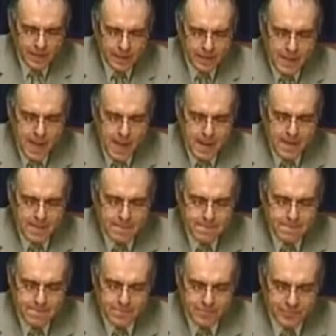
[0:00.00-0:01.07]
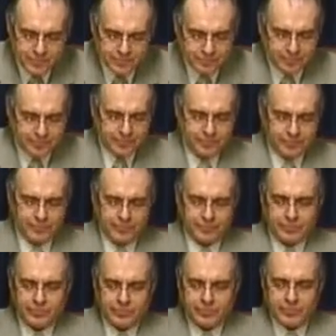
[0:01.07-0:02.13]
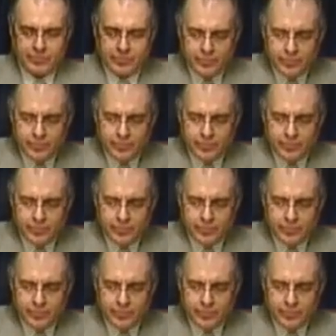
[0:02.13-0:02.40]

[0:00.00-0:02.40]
(silence)